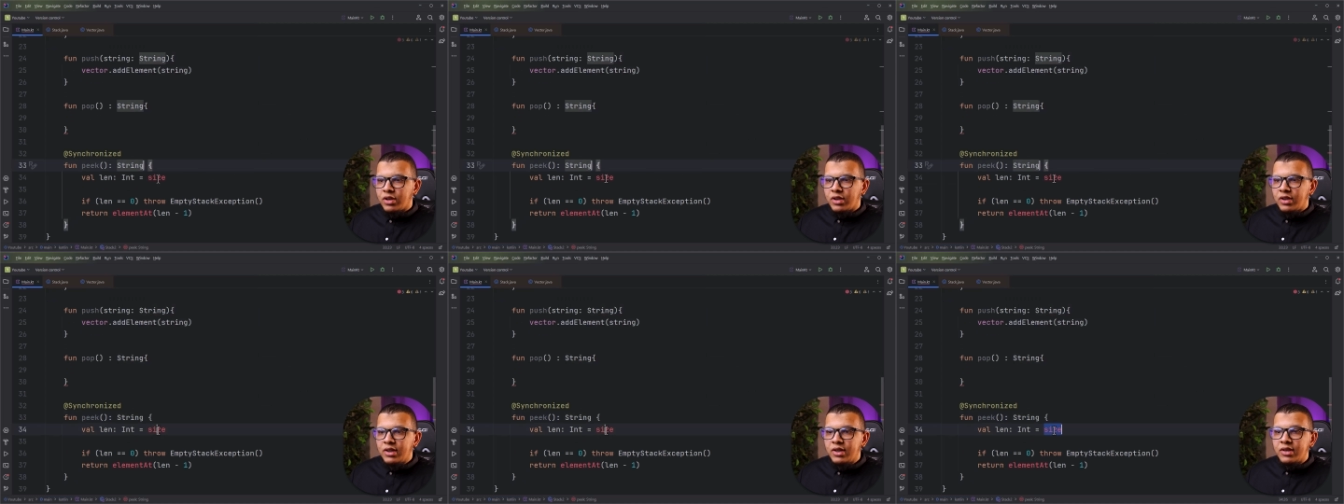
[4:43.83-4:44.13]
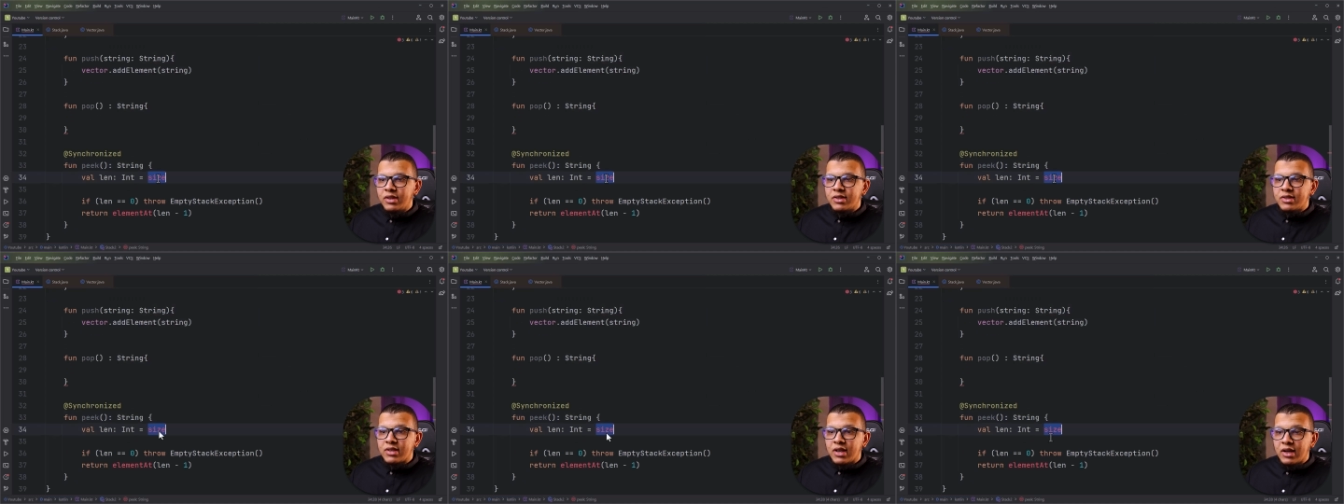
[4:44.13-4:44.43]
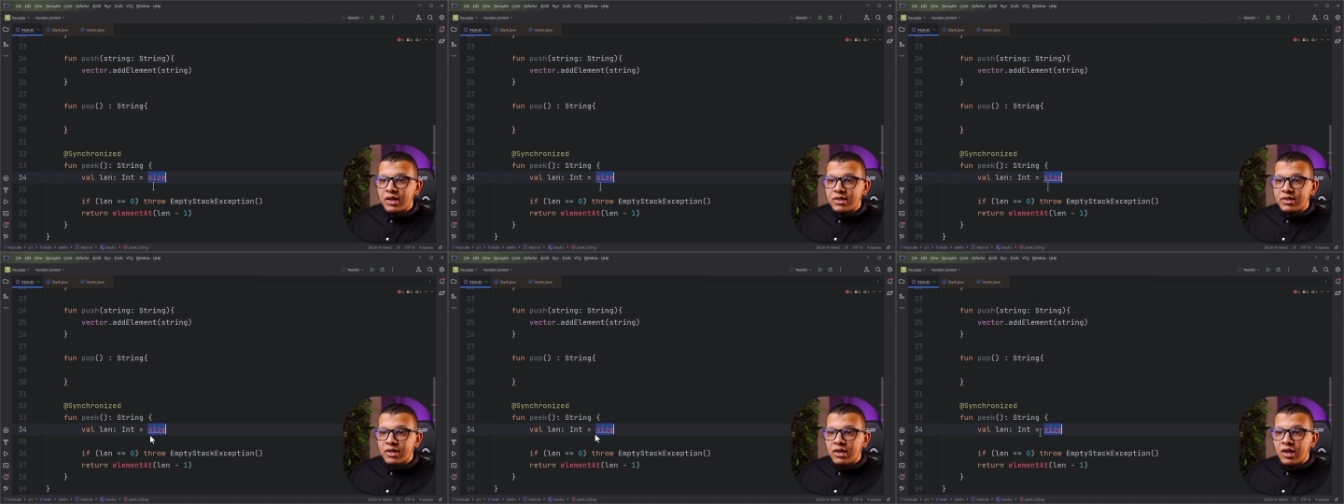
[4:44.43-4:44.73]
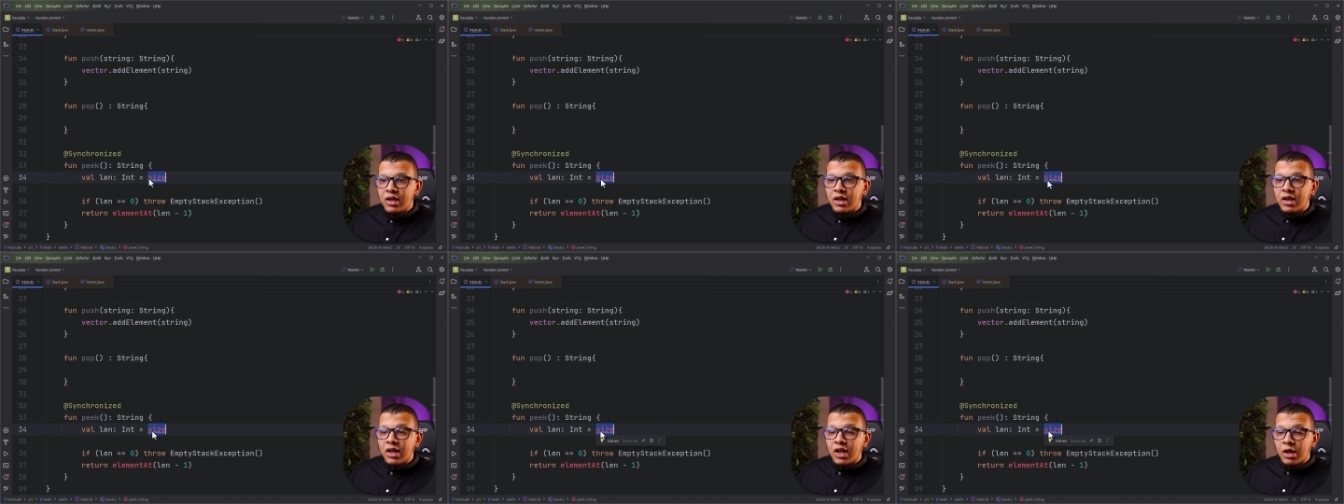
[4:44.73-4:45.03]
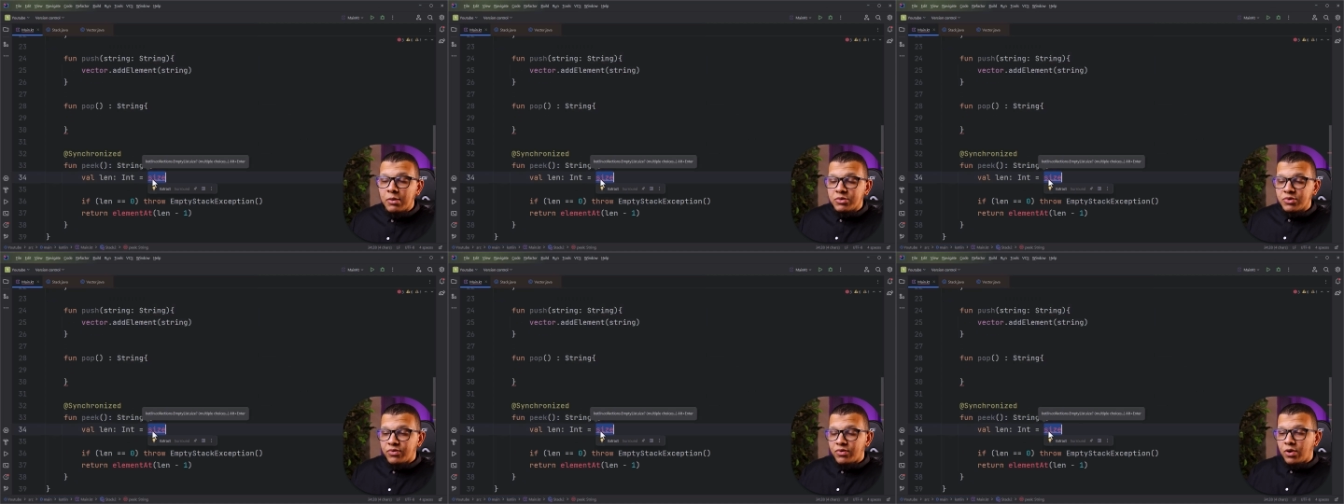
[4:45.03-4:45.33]
Here the size
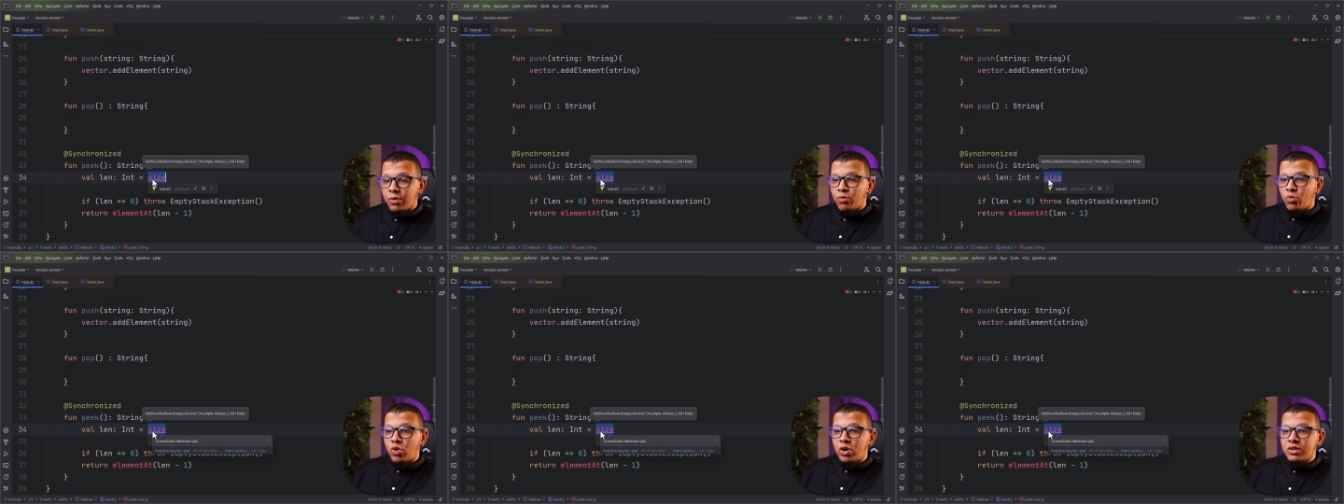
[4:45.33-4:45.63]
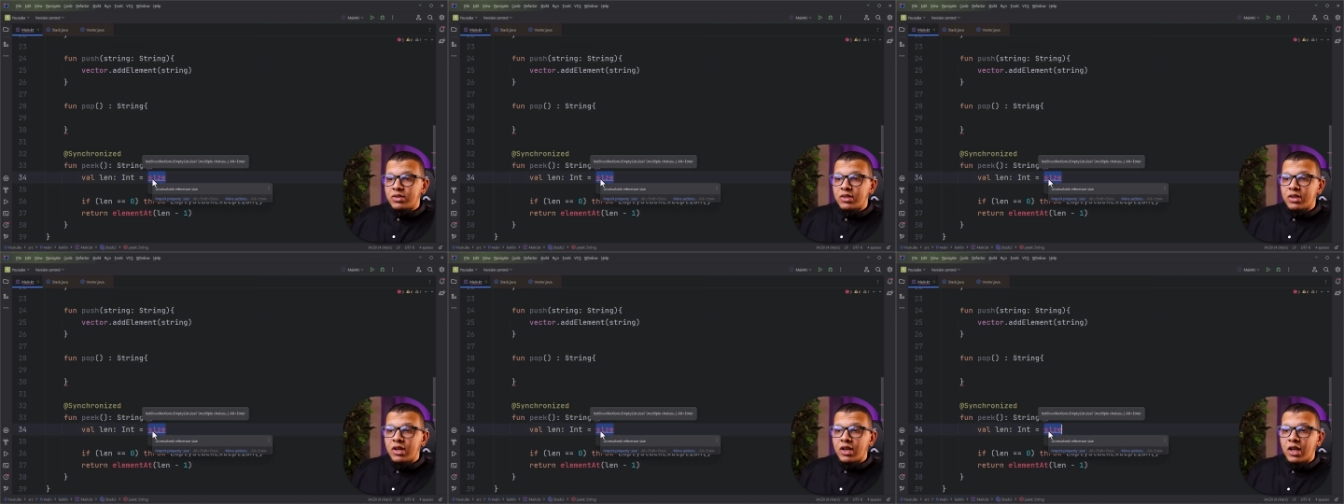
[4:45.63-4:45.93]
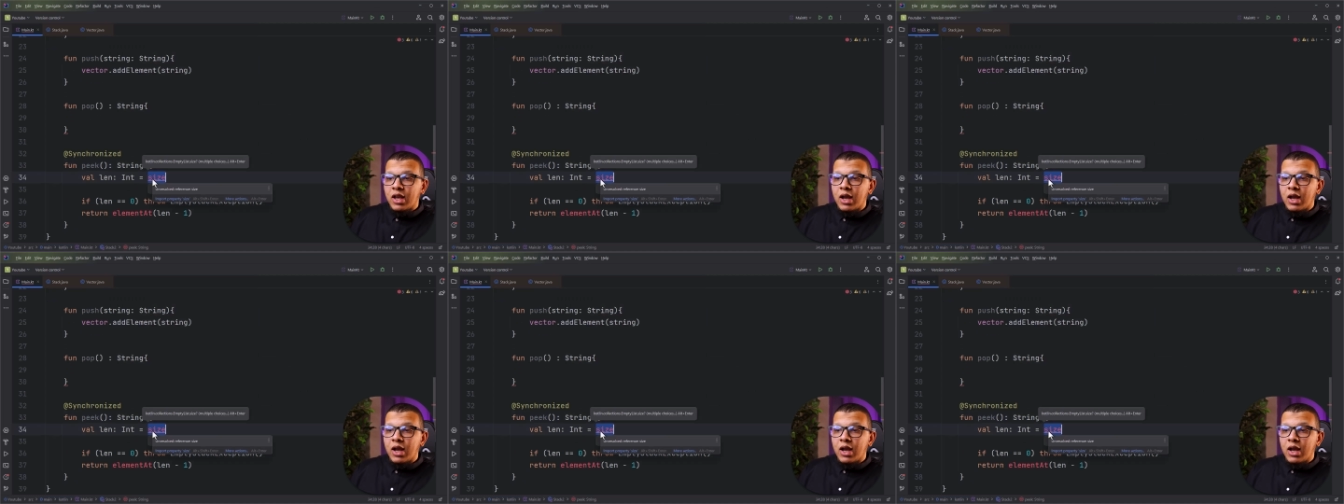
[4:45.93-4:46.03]
comes from what?